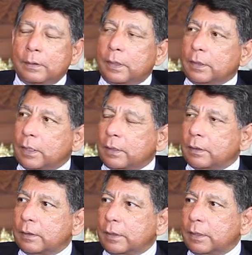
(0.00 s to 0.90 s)
I think
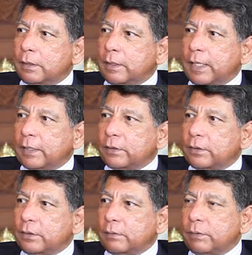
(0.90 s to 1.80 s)
in the
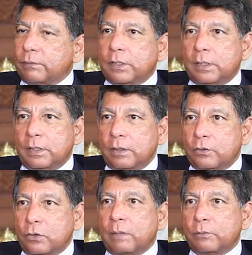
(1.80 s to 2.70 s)
next 15
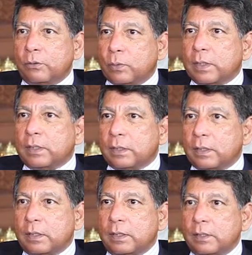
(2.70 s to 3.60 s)
years up to
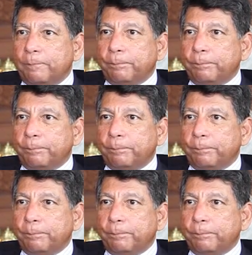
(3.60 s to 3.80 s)
2030.